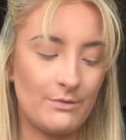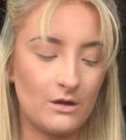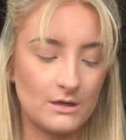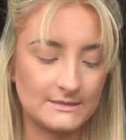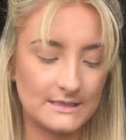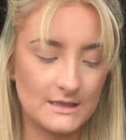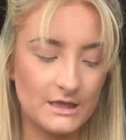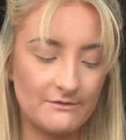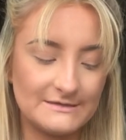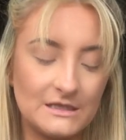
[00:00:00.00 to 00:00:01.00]
because
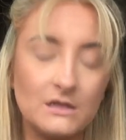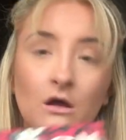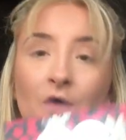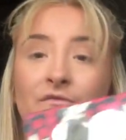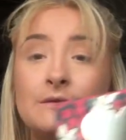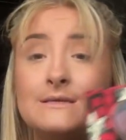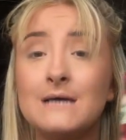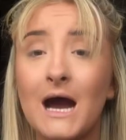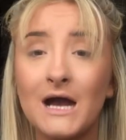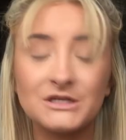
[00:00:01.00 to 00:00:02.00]
there is a lot of
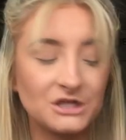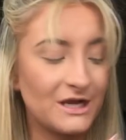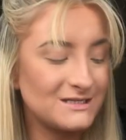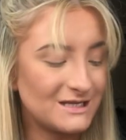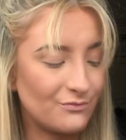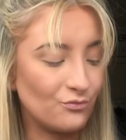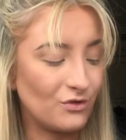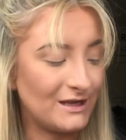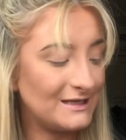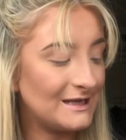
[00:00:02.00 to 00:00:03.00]
dark shades and I'm
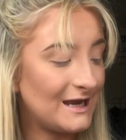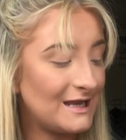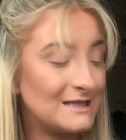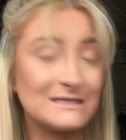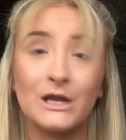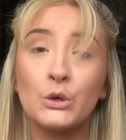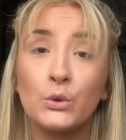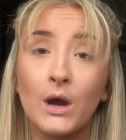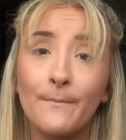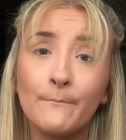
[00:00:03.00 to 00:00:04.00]
really liking this like
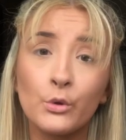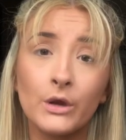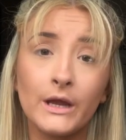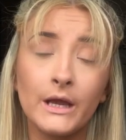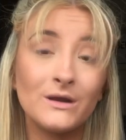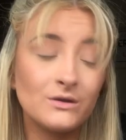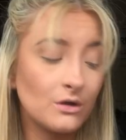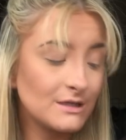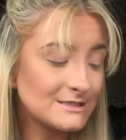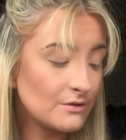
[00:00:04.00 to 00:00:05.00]
cranberry red
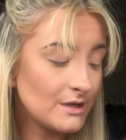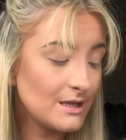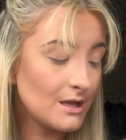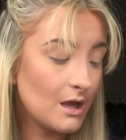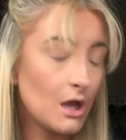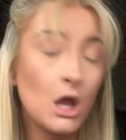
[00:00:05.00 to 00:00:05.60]
color down here.